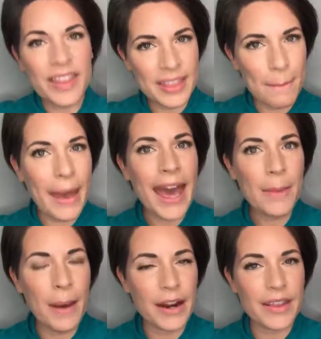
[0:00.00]
The
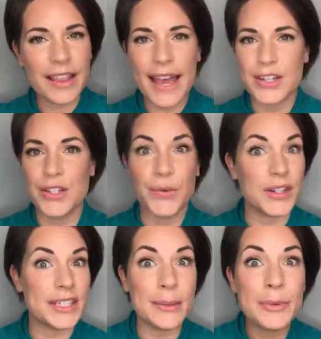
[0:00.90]
back part of the lashes,
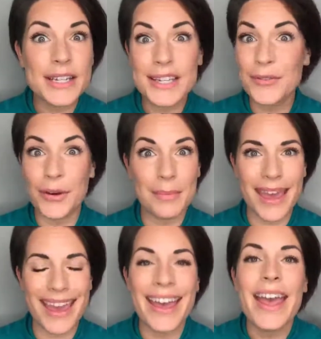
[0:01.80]
for some reason for
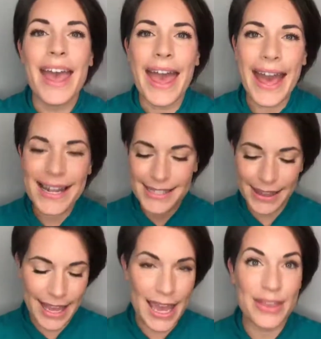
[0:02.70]
me, adds
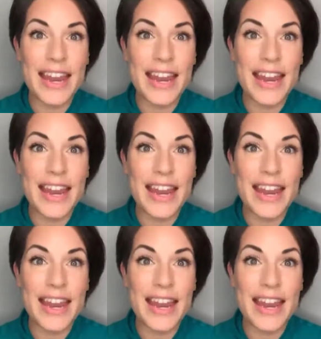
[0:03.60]
length.